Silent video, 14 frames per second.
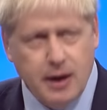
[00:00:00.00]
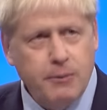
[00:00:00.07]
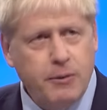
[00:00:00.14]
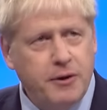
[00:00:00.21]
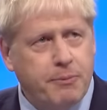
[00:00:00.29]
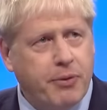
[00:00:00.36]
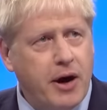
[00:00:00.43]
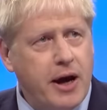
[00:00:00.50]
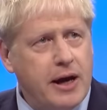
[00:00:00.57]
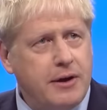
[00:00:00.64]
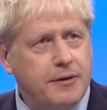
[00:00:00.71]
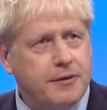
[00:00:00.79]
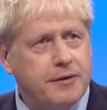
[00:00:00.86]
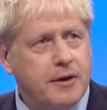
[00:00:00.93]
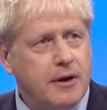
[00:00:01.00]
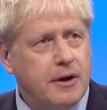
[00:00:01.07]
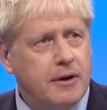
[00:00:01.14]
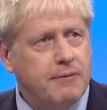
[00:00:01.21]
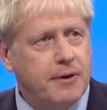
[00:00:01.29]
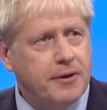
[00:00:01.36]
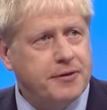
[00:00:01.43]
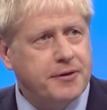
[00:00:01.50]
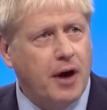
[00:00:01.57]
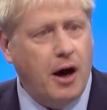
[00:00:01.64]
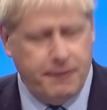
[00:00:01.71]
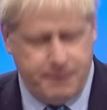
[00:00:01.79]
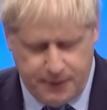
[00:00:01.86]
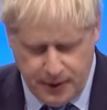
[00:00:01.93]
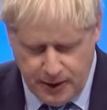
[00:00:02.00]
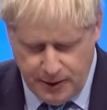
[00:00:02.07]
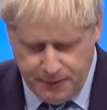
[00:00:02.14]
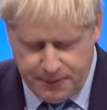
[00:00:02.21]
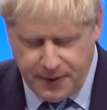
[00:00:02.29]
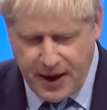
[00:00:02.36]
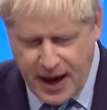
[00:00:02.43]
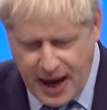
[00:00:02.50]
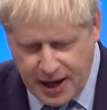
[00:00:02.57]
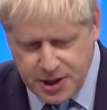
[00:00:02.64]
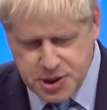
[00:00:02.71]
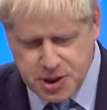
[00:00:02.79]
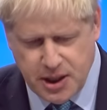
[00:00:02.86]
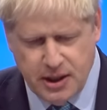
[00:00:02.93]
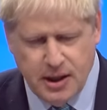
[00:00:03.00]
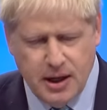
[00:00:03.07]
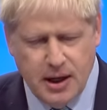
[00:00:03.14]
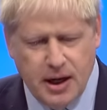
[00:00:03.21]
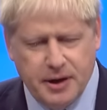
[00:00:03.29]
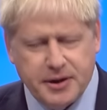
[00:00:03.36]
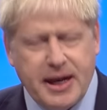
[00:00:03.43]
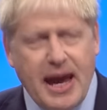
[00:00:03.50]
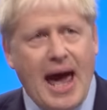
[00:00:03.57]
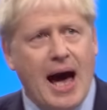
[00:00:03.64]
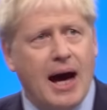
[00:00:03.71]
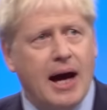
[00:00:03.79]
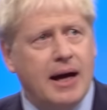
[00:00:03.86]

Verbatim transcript: with praise for the staff, for their energy and care.